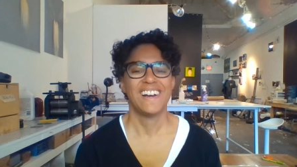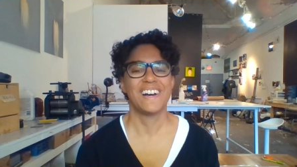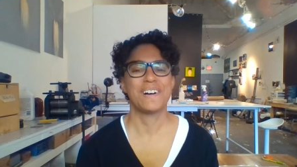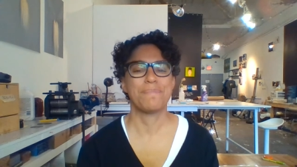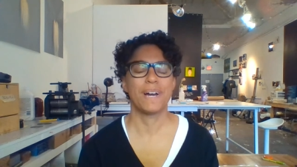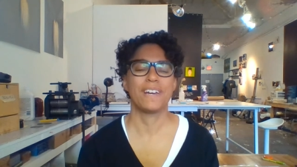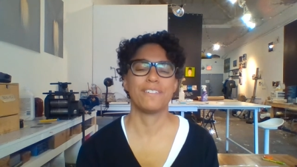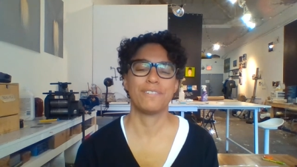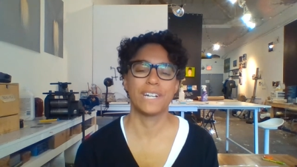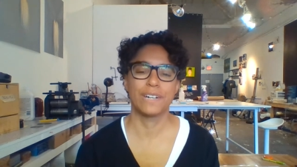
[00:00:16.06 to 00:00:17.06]
When
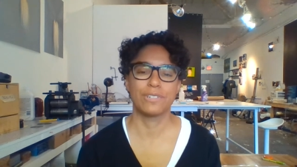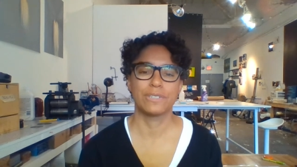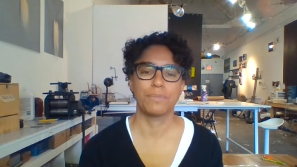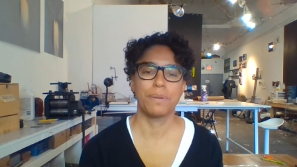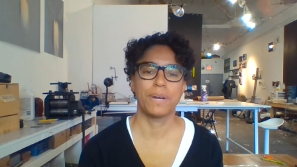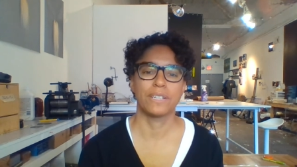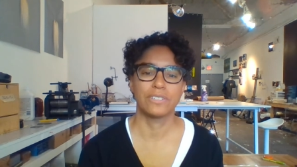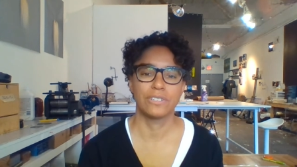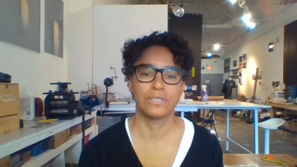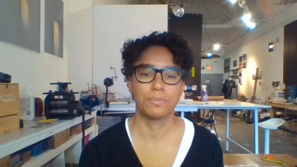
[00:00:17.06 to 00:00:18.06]
I was in my
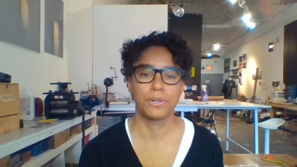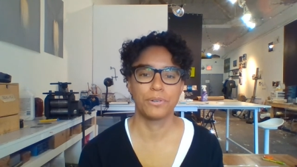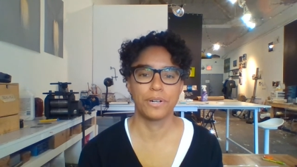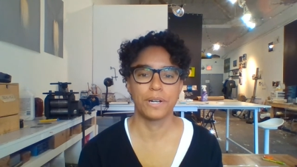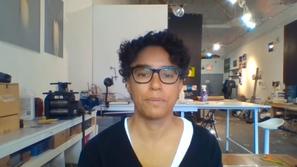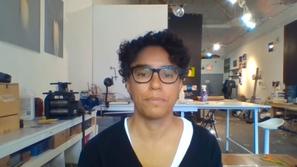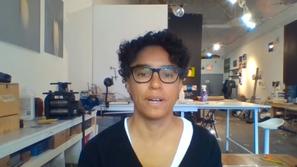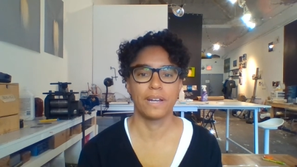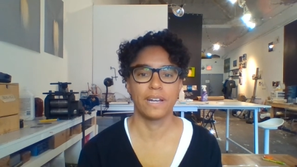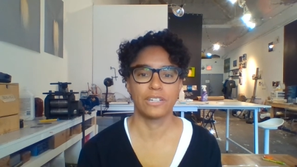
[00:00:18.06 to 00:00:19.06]
master's program,
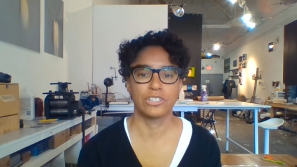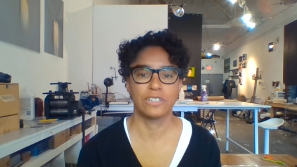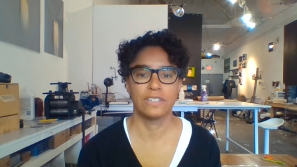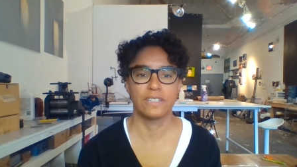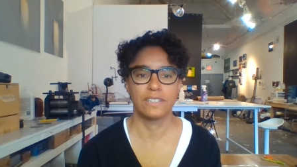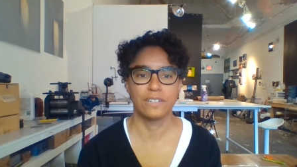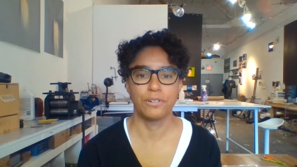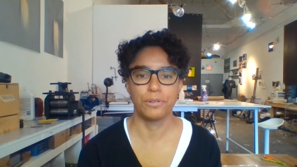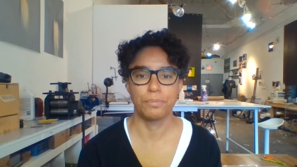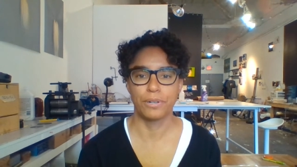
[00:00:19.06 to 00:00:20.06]
I actually did a
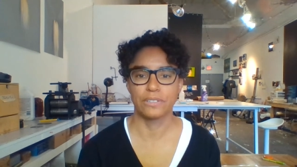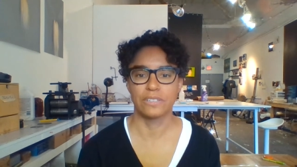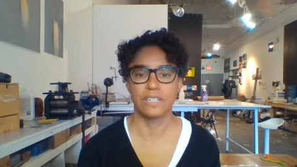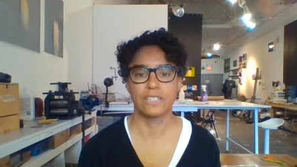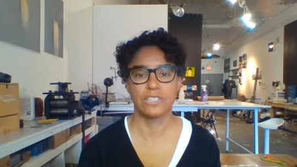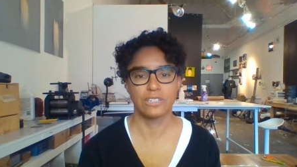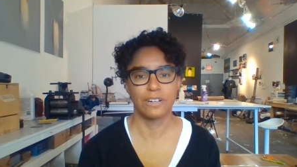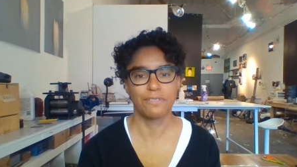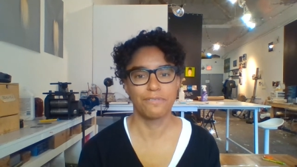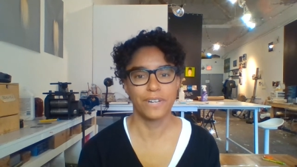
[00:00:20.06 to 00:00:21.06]
whole presentation
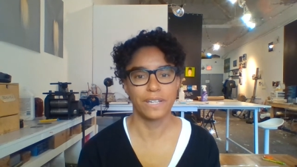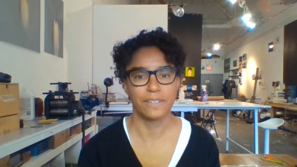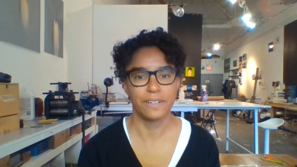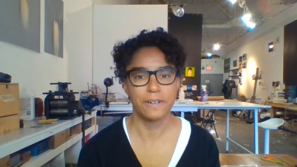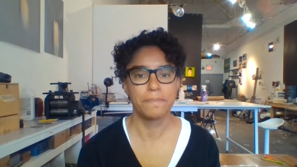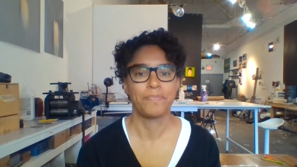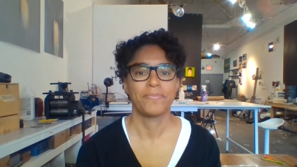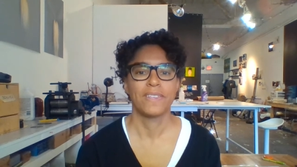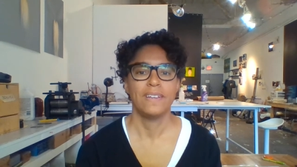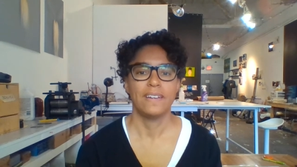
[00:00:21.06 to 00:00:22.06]
on failure
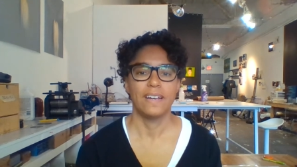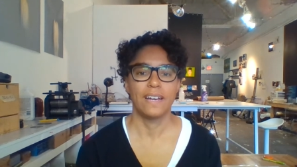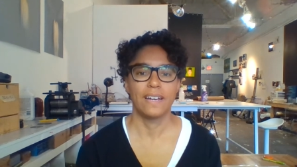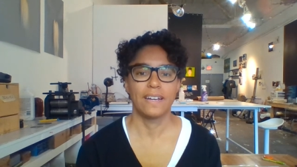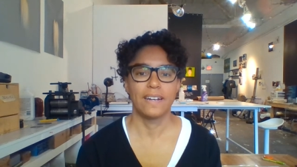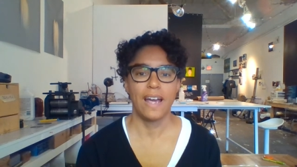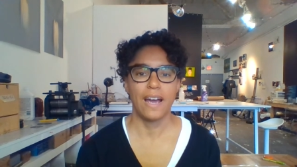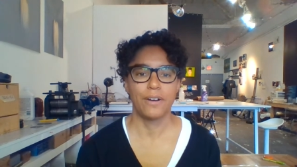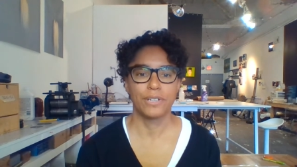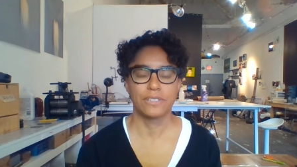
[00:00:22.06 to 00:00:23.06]
and
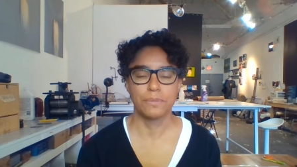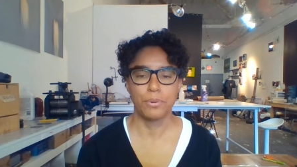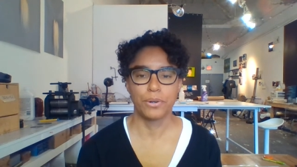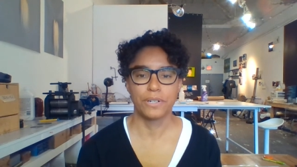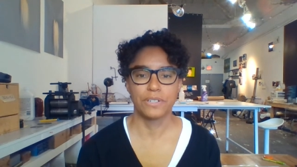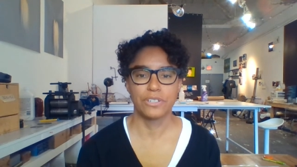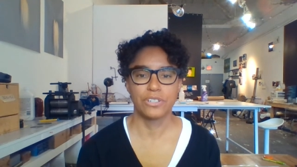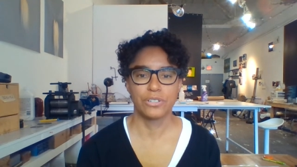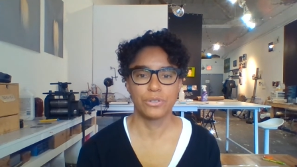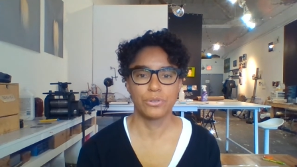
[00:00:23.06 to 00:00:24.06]
how it's important
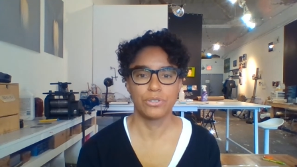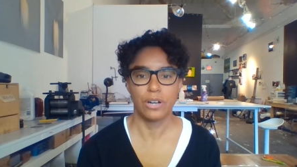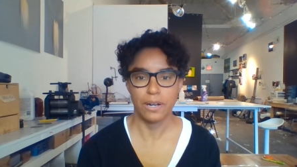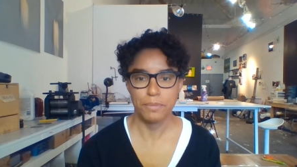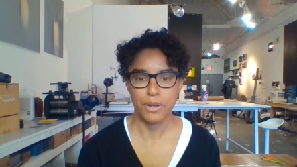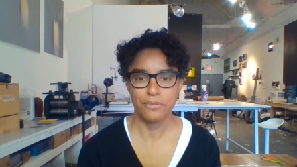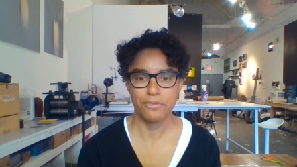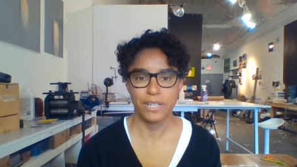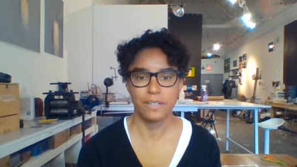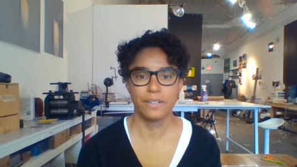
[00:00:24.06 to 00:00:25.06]
to talk about
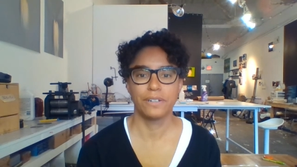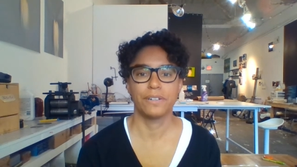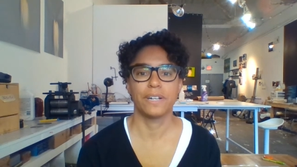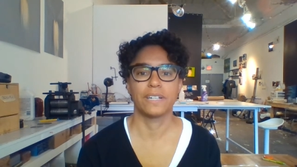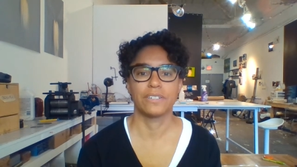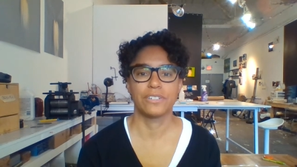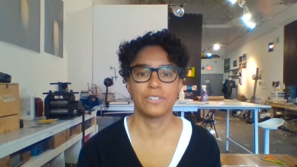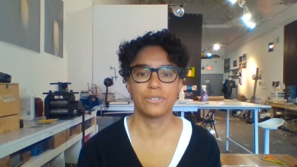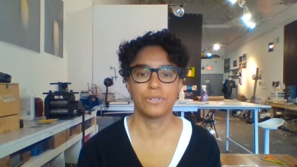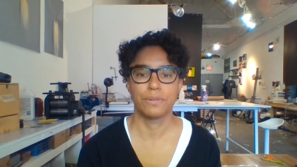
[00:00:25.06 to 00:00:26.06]
failure and
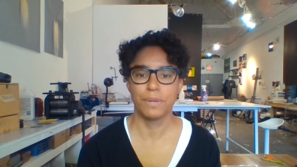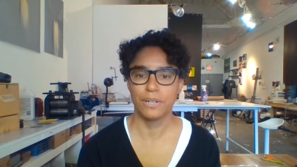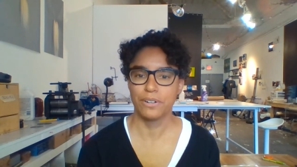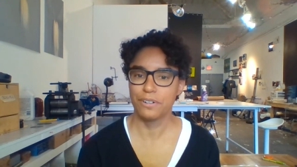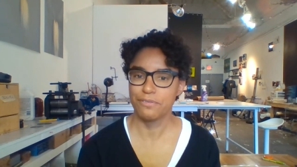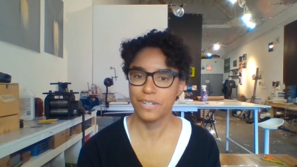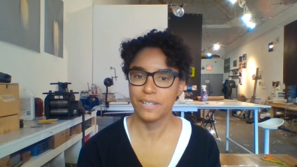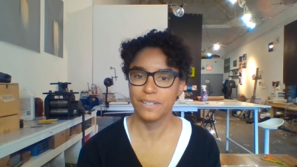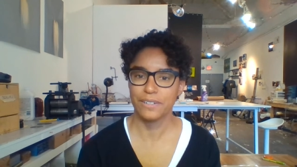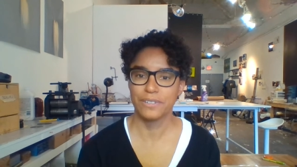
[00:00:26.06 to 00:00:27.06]
to admit our
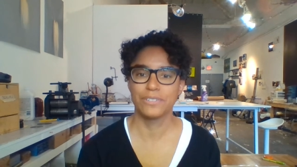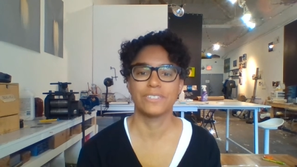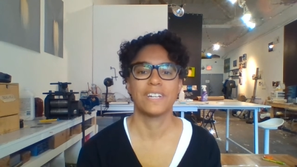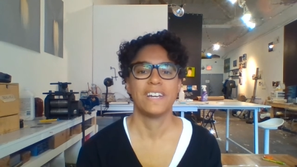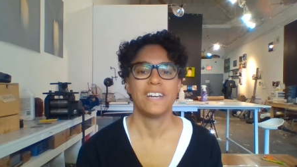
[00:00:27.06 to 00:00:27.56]
failures